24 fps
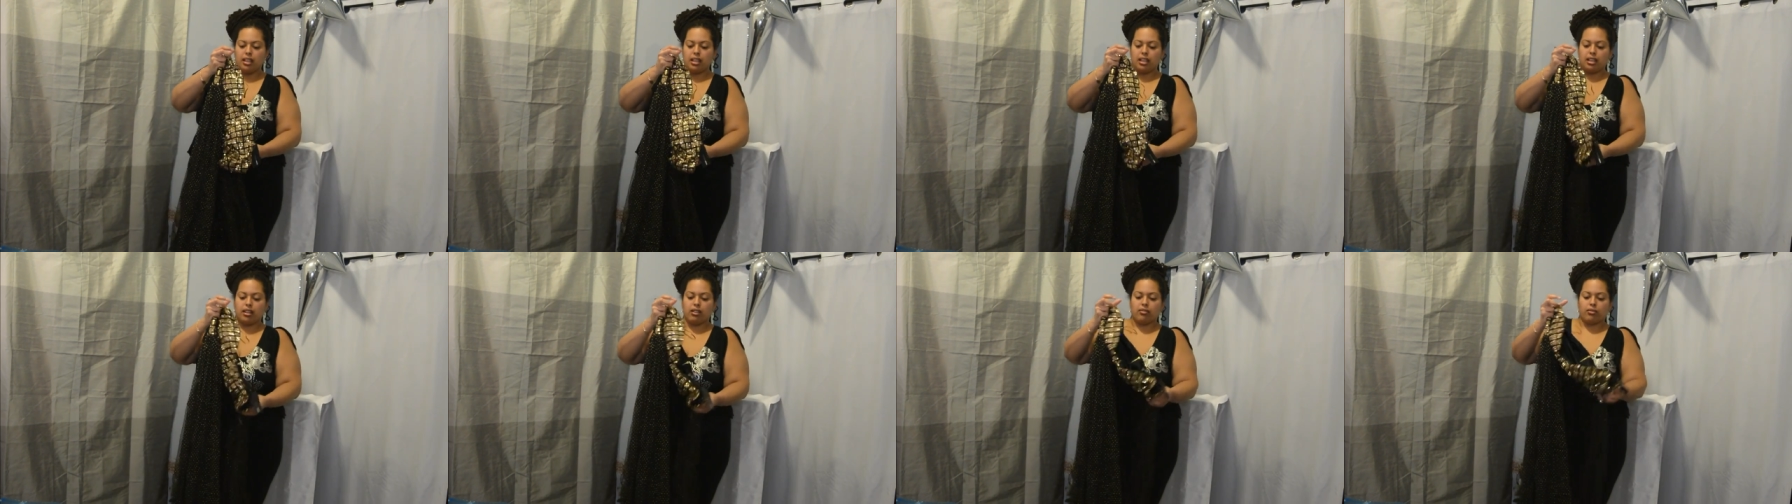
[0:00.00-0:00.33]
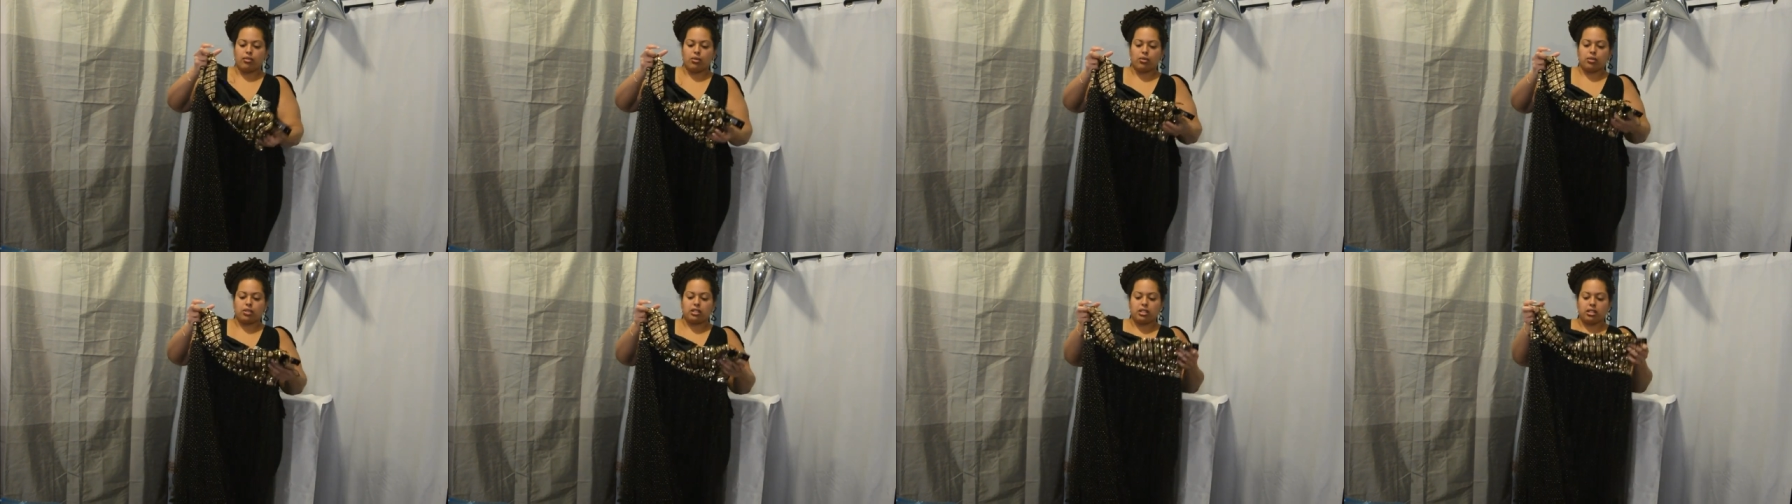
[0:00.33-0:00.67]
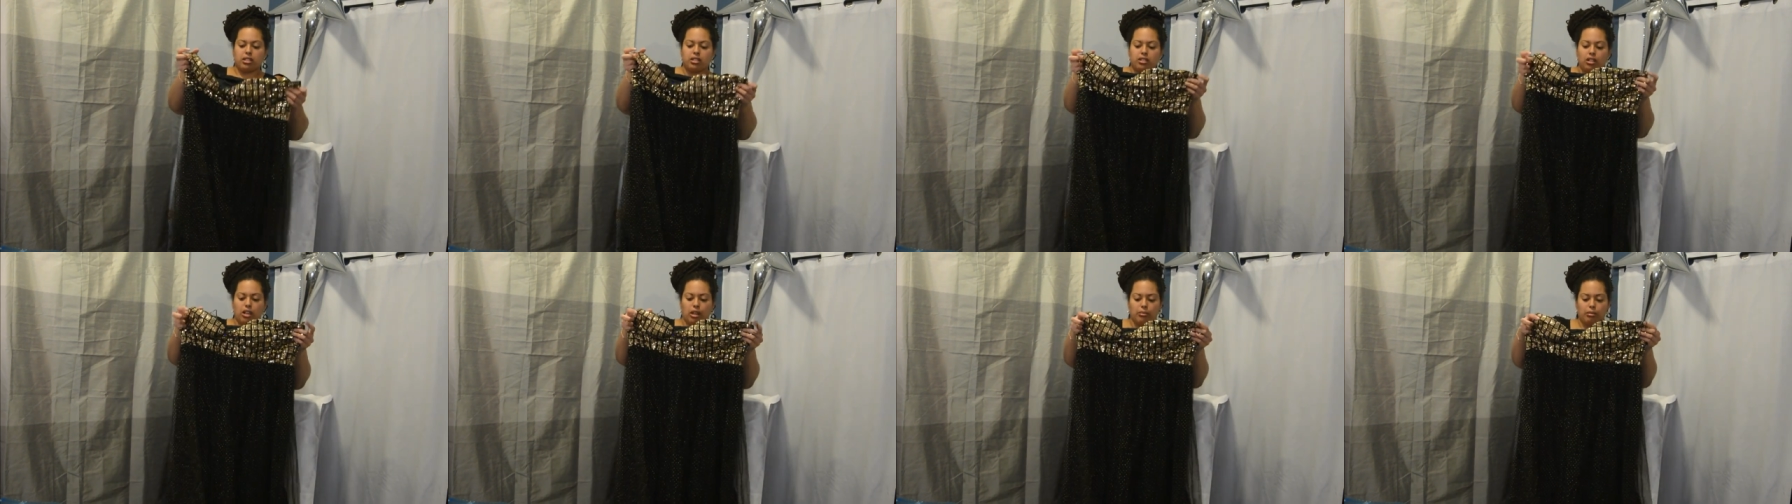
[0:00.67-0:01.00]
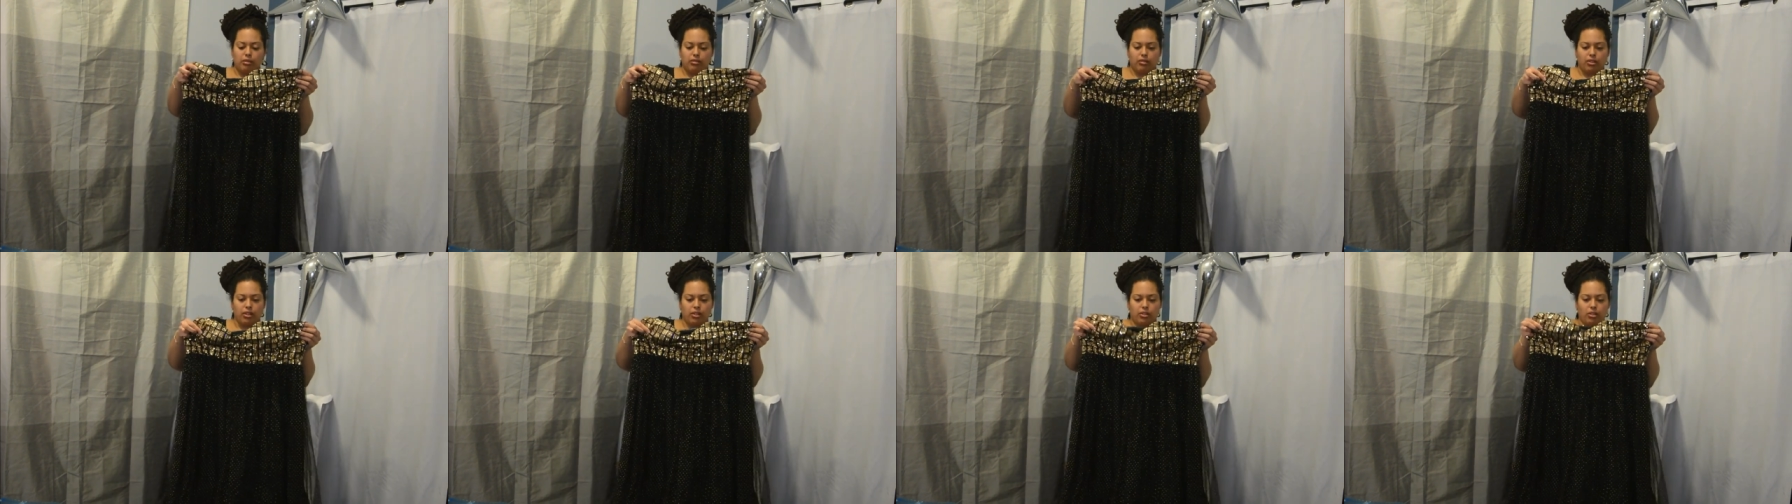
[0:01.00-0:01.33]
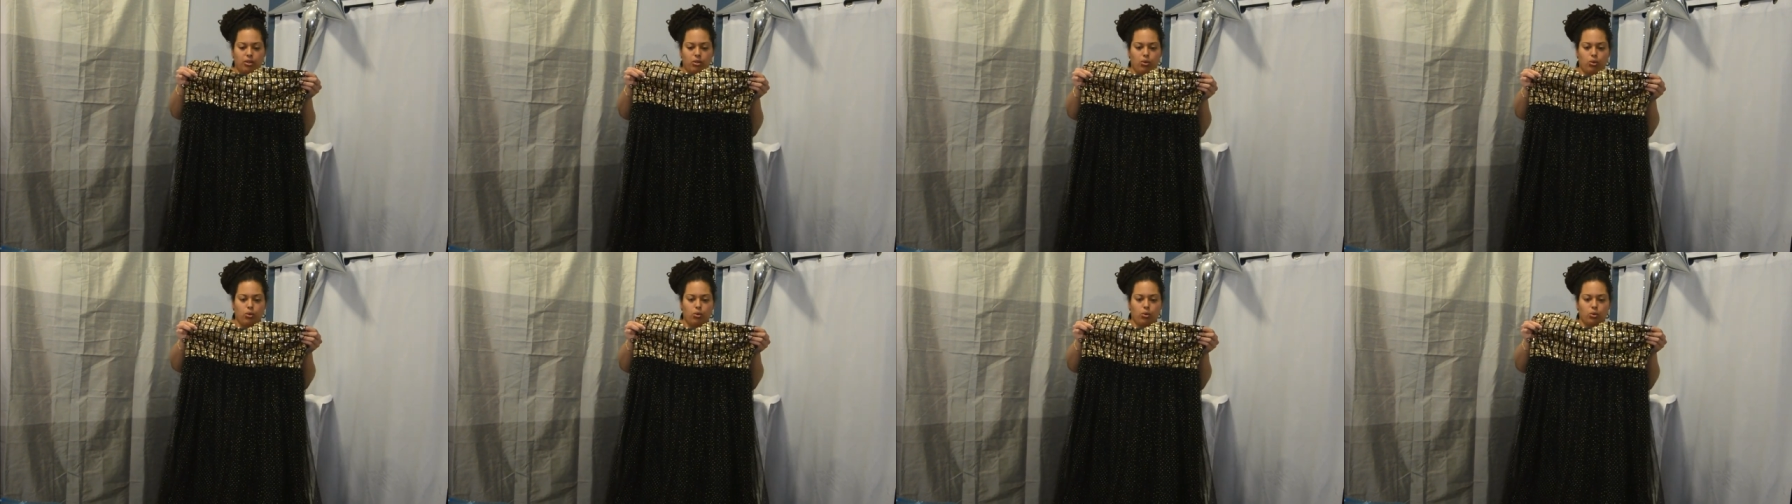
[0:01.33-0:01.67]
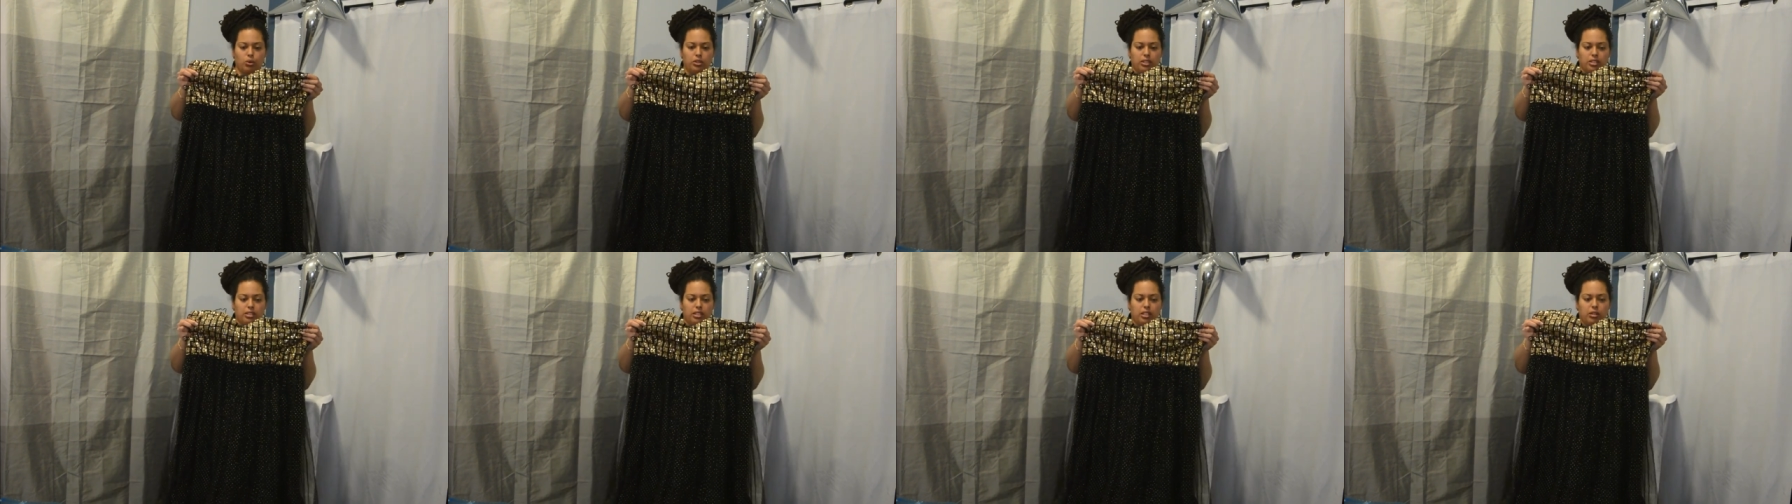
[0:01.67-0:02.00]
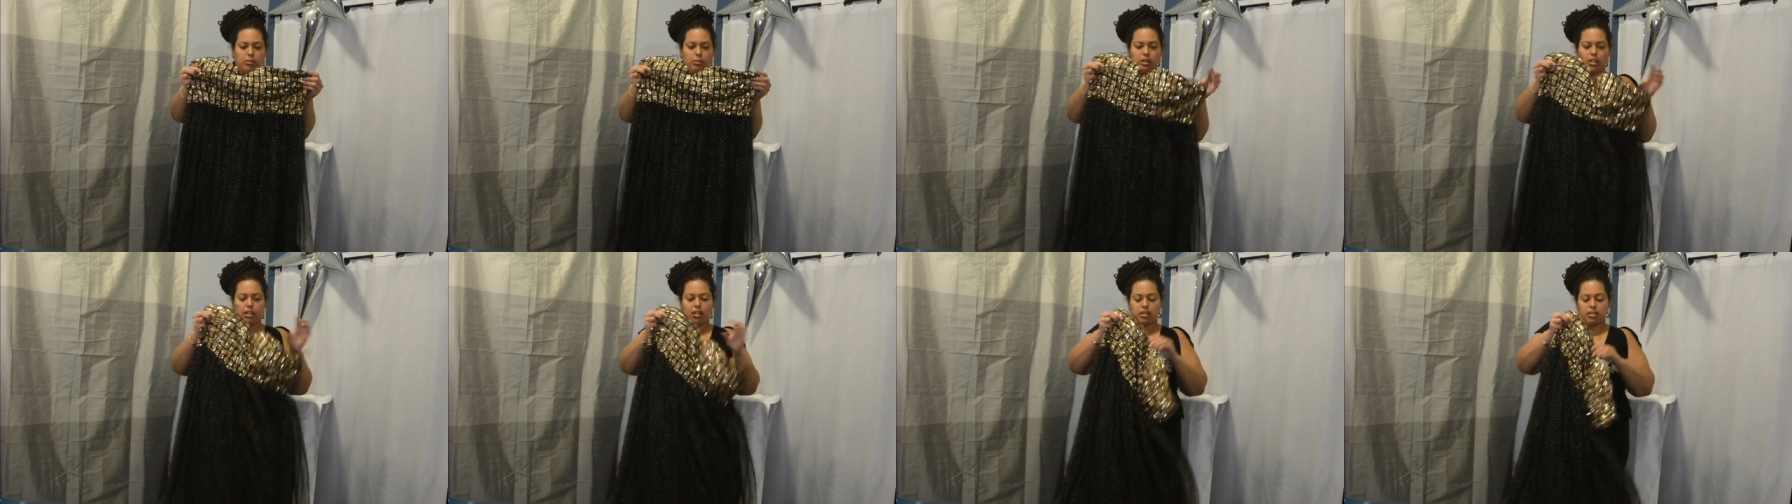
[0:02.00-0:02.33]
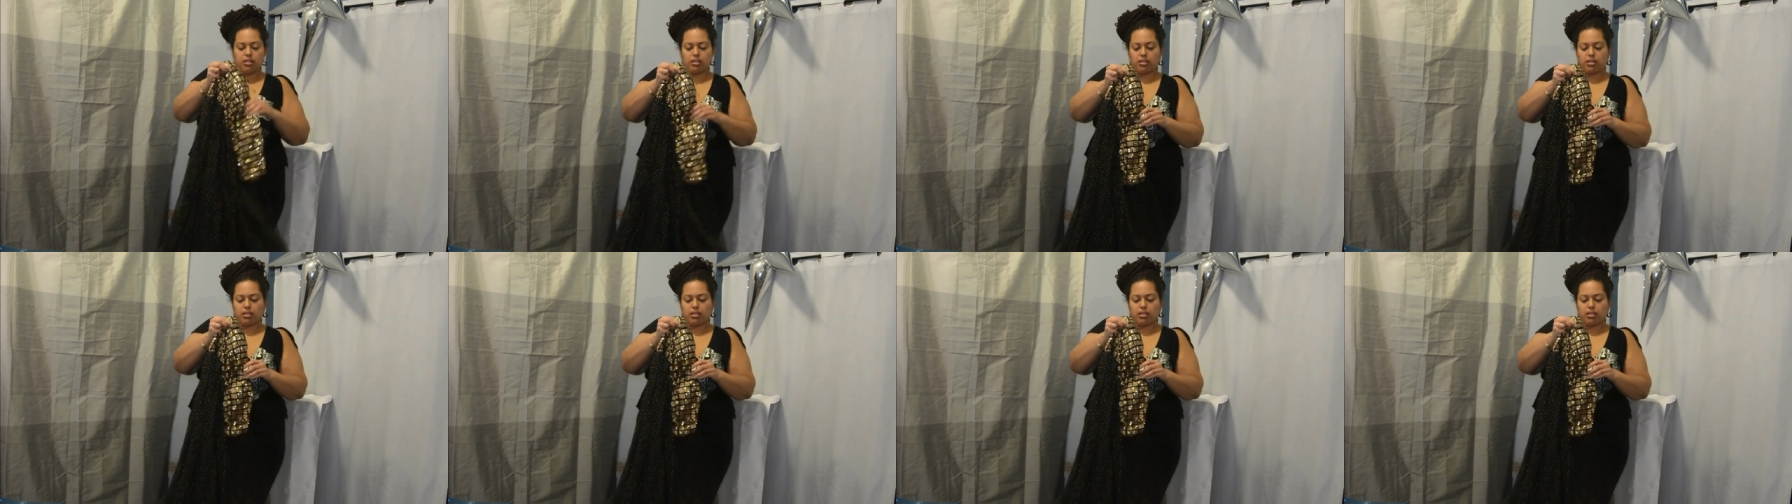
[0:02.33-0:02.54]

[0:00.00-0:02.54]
And of course at the top you've got the gold sequins.